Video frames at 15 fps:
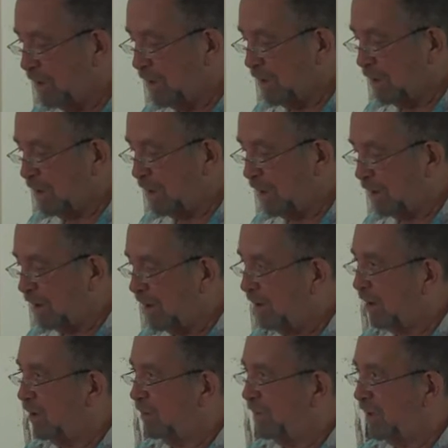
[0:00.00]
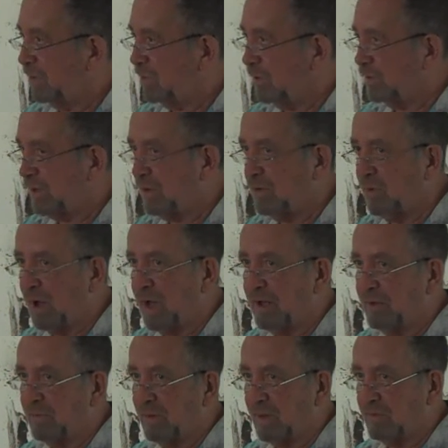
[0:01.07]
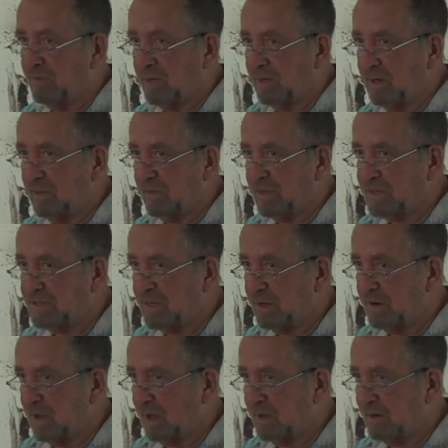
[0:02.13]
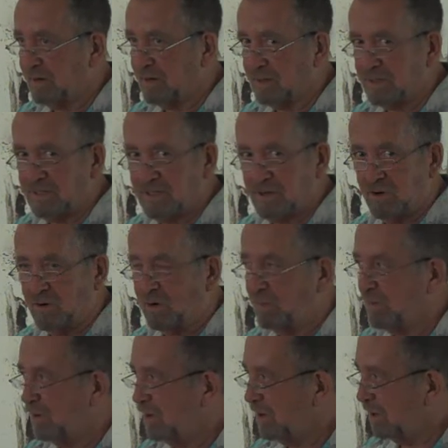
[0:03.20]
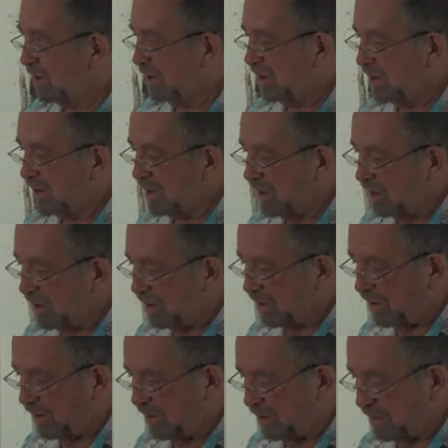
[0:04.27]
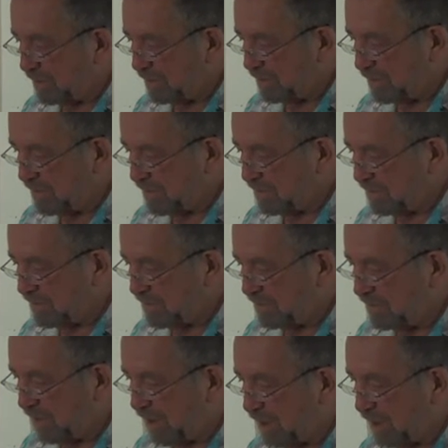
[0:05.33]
Or if that's too difficult, you can go to scribe.com and search for my name, and